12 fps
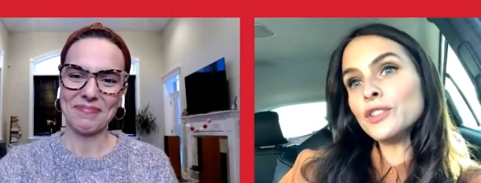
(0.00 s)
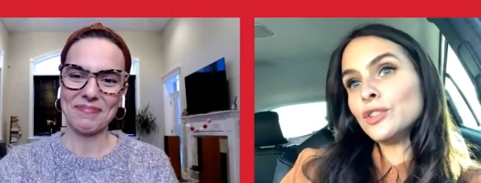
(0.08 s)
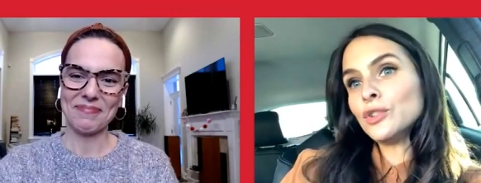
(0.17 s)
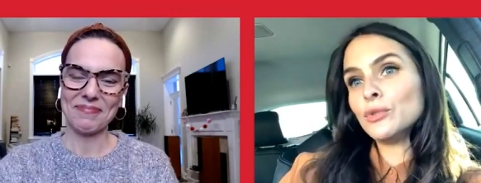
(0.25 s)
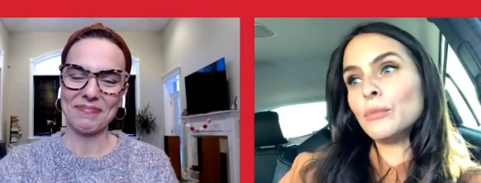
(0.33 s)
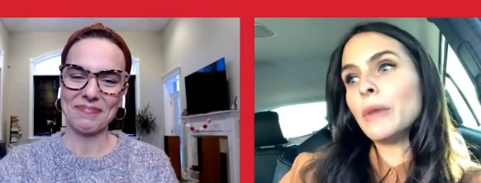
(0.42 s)

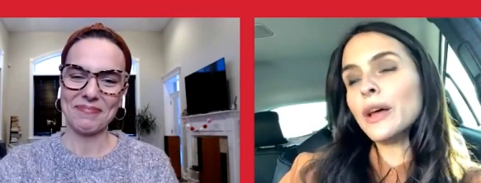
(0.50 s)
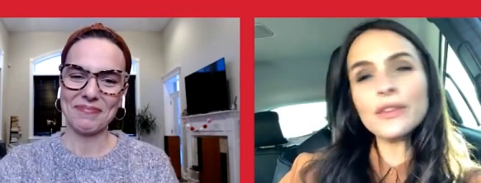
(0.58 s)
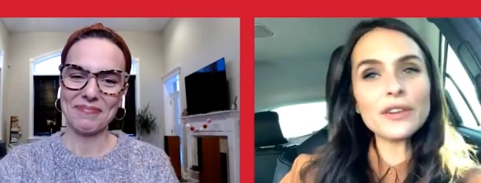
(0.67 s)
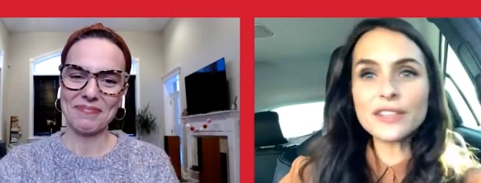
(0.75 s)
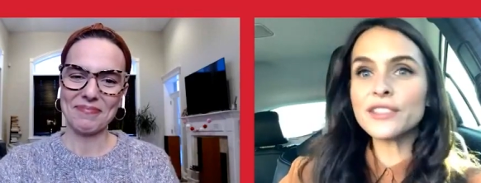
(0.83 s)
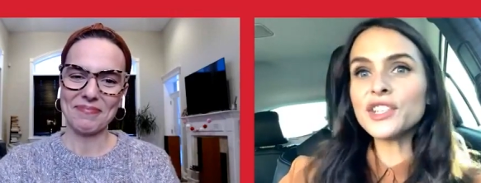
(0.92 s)
Speaker 1: to mother
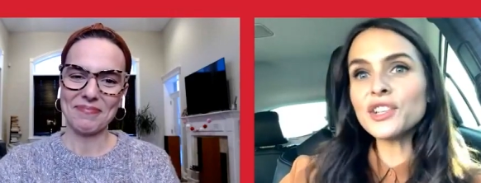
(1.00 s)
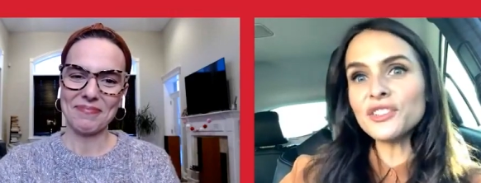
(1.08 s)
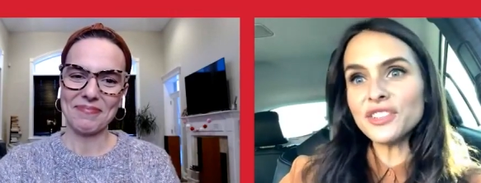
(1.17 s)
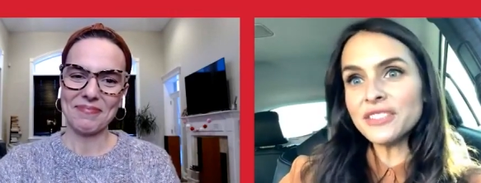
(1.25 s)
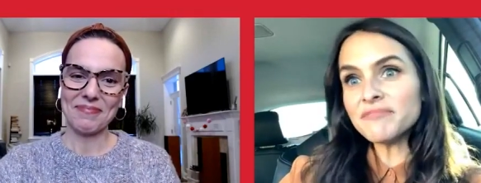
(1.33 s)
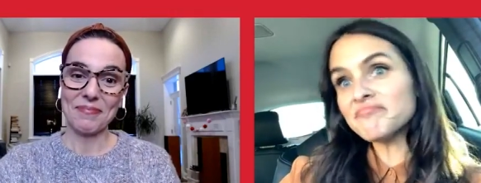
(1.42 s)
his children.
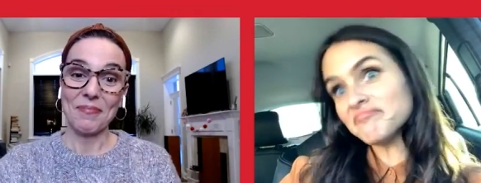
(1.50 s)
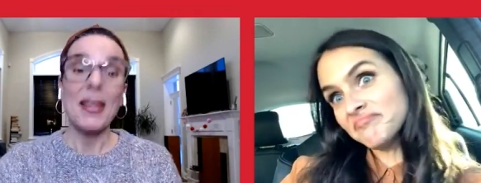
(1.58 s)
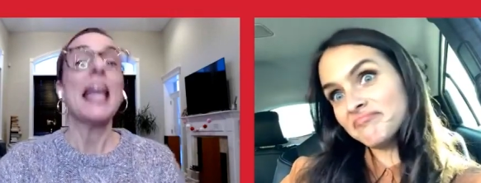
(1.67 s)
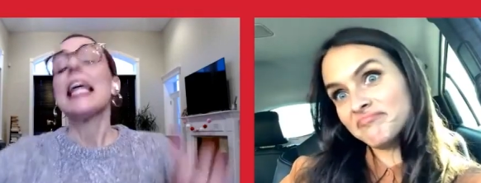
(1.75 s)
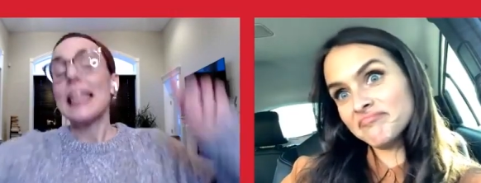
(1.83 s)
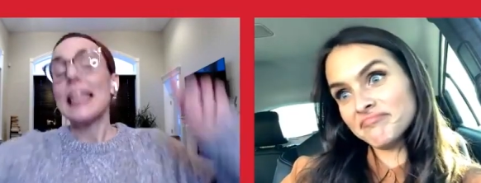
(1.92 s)

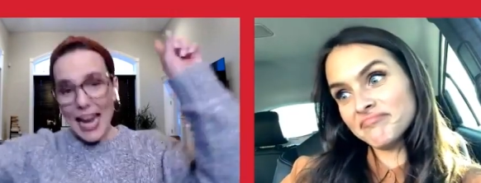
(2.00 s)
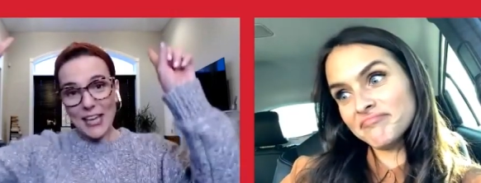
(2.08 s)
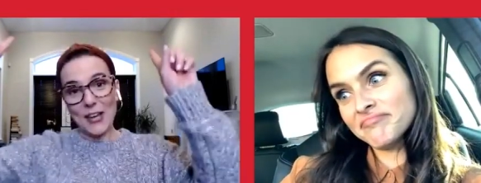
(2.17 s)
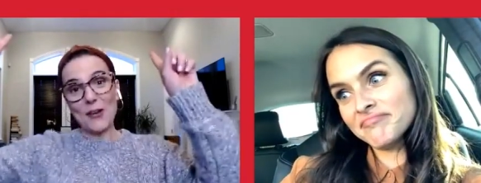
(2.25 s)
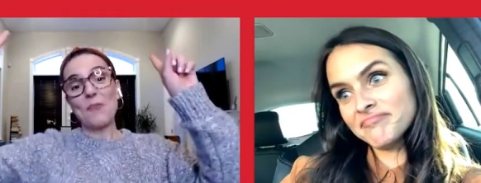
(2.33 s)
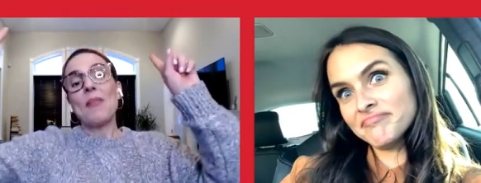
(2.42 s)
Speaker 2: Thank
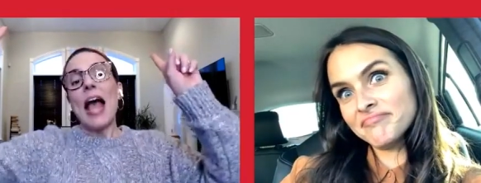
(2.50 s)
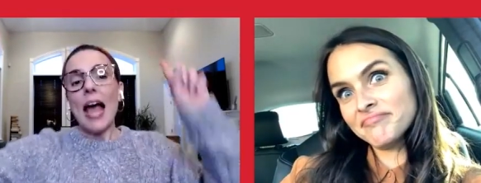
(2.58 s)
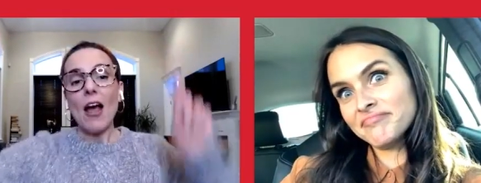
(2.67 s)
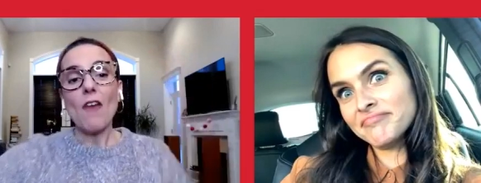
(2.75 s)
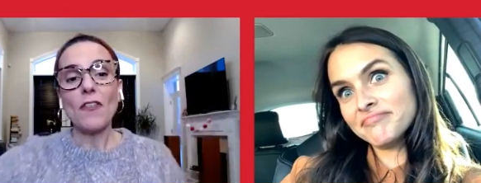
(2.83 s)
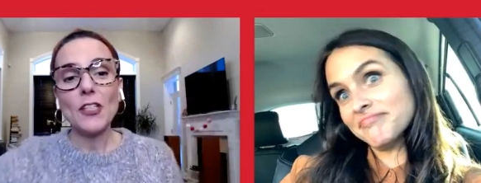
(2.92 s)
you. I
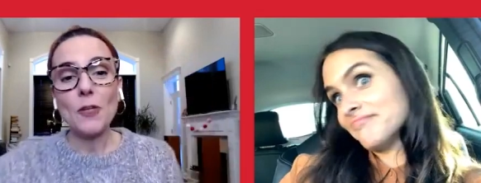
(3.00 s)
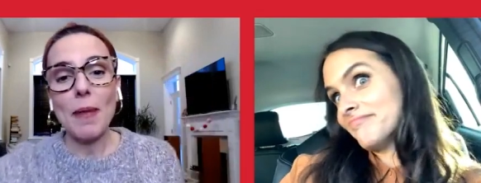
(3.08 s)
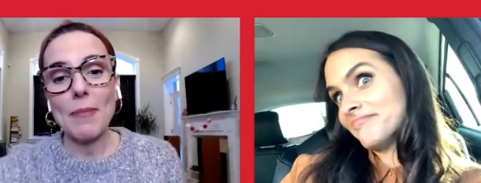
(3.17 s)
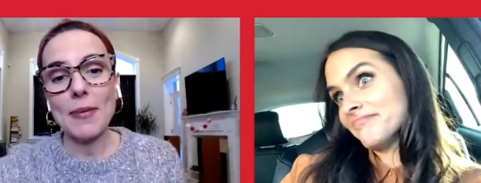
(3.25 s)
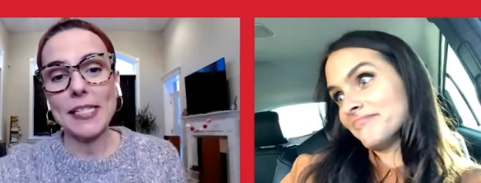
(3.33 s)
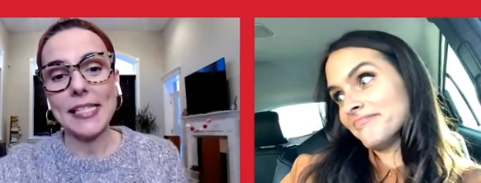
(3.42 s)
offered to
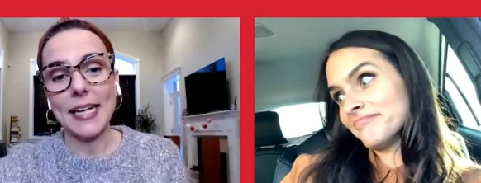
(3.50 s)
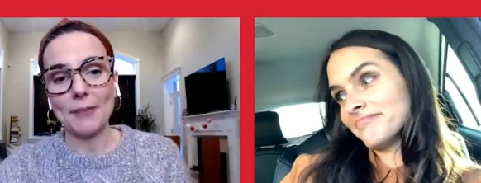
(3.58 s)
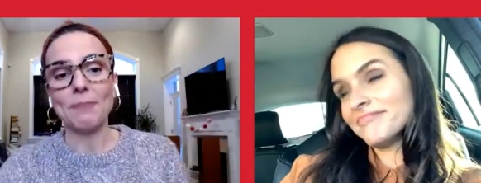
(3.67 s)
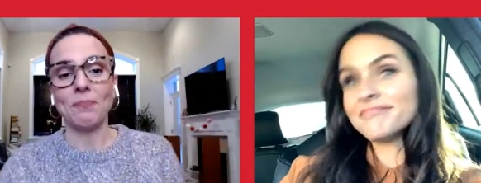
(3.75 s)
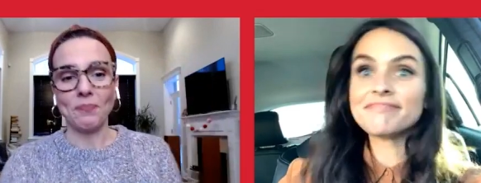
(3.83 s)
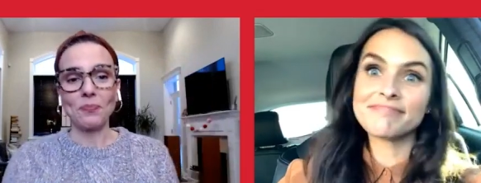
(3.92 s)
babysit.
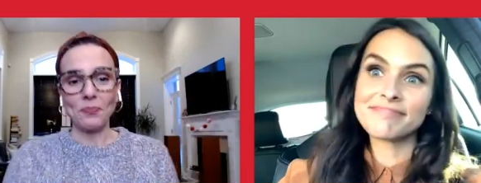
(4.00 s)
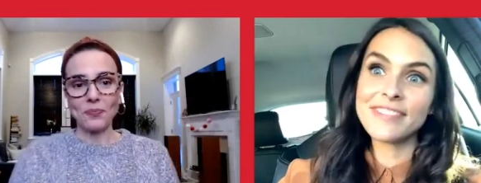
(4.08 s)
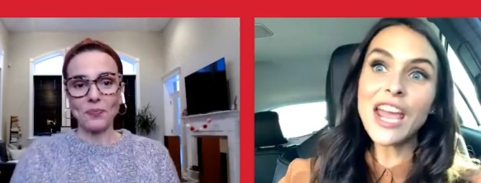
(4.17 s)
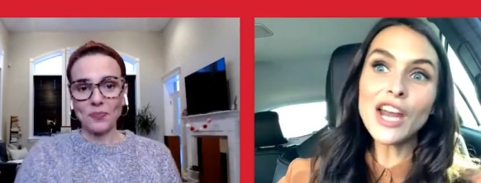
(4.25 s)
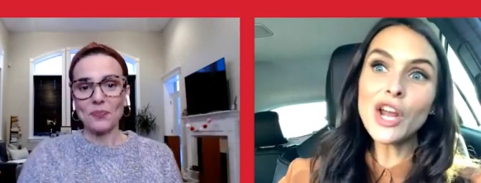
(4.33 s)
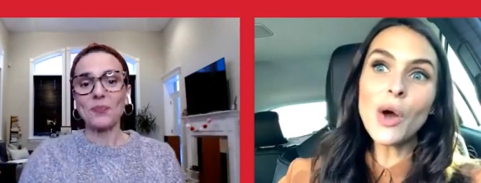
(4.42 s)
Speaker 1: Yeah,
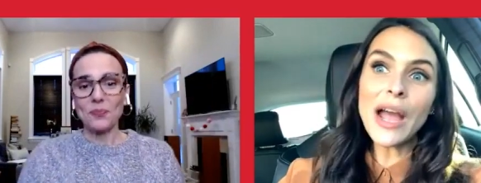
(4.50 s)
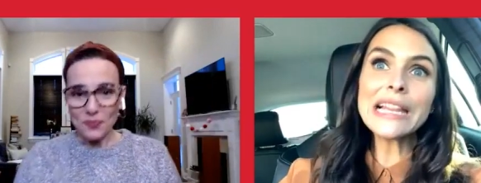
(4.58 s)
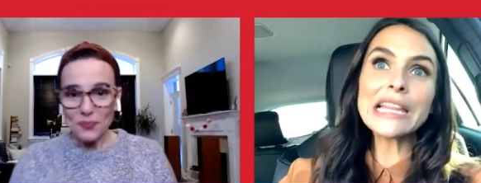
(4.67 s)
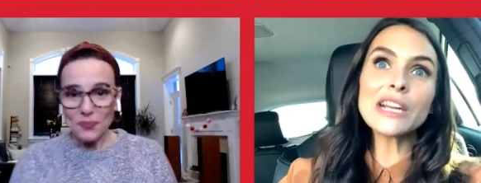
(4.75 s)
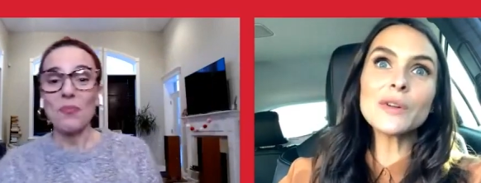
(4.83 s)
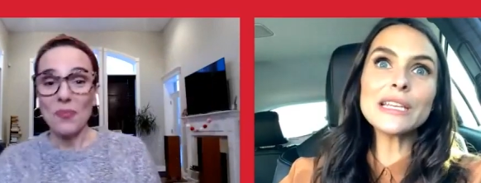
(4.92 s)
no, I
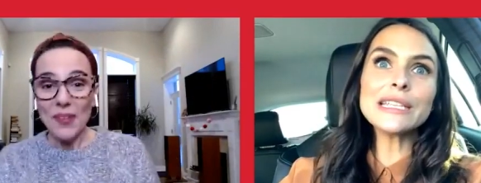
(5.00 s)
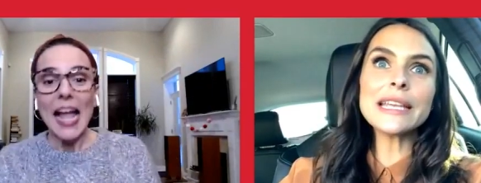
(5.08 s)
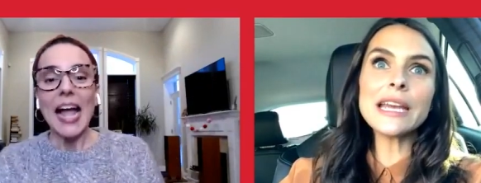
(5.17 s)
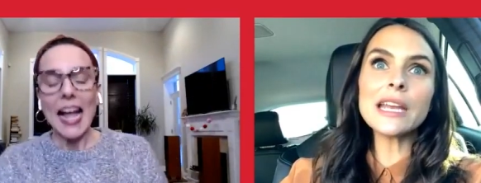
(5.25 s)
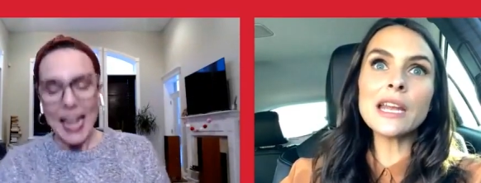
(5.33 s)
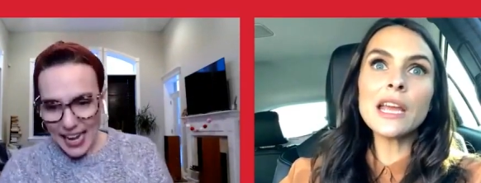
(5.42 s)
literally
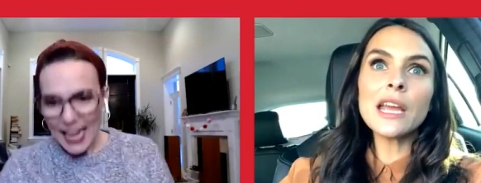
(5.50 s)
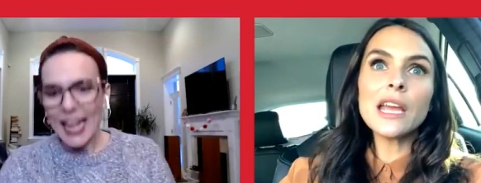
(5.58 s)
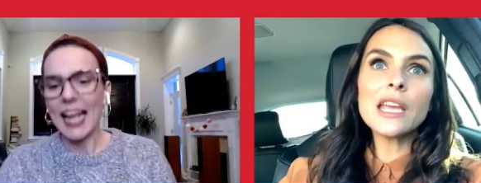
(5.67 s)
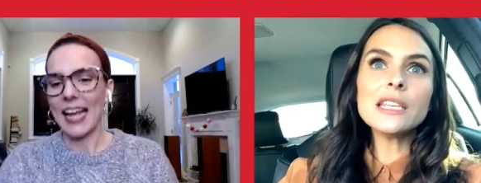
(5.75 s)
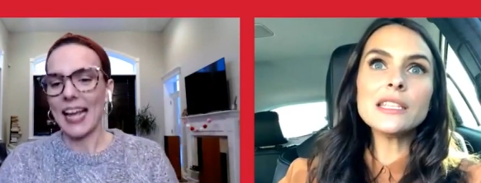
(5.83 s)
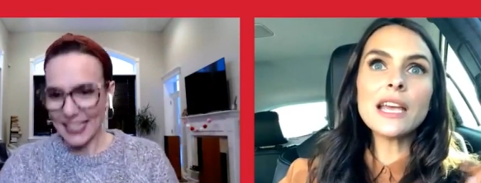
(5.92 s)
said,
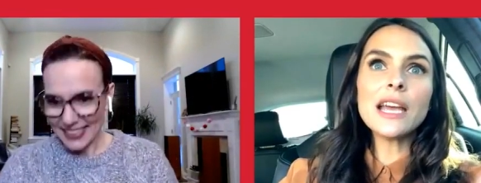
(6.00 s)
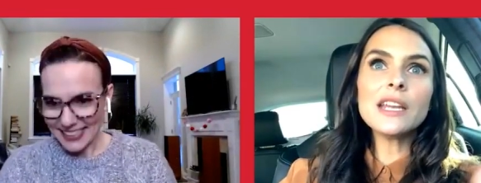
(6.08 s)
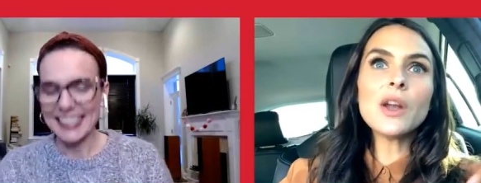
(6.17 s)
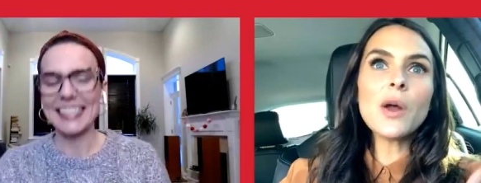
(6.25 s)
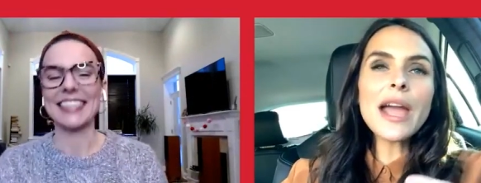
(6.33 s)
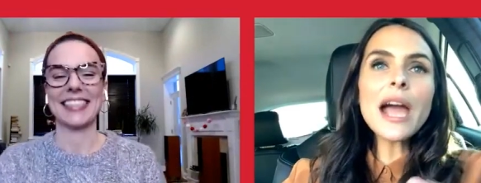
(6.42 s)
he said, you
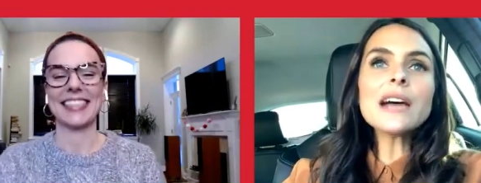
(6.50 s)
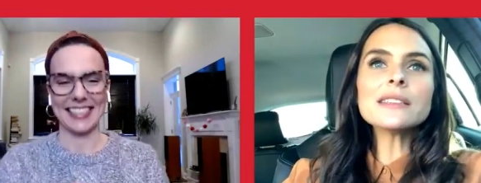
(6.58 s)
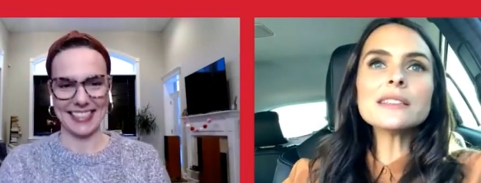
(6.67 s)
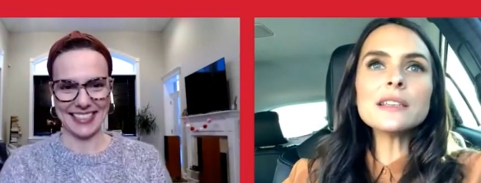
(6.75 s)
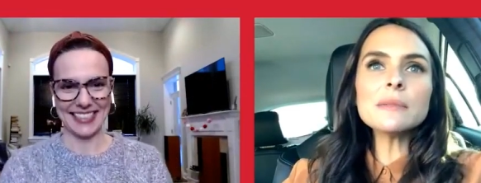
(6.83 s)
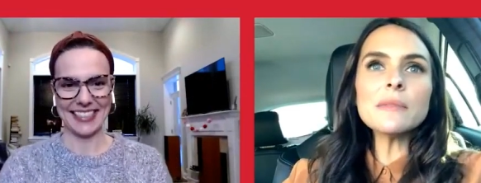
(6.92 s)
know, I asked
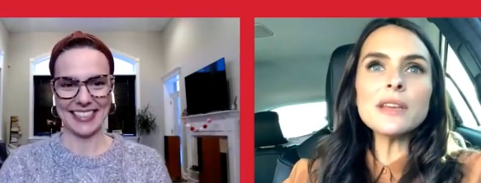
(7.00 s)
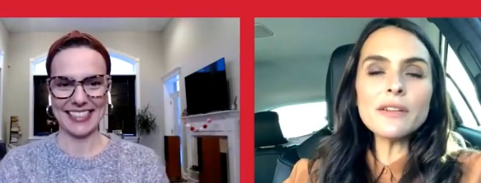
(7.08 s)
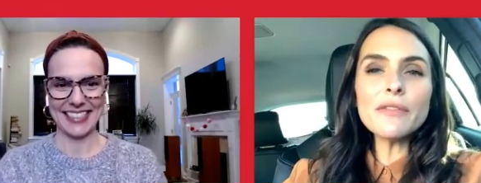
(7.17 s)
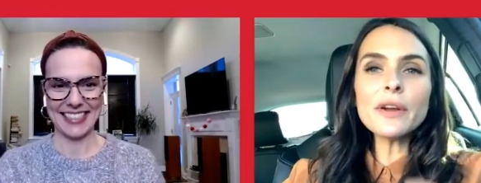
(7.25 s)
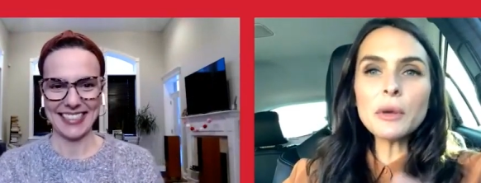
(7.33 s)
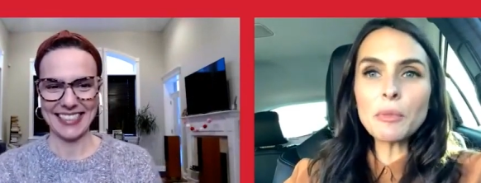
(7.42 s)
him in a very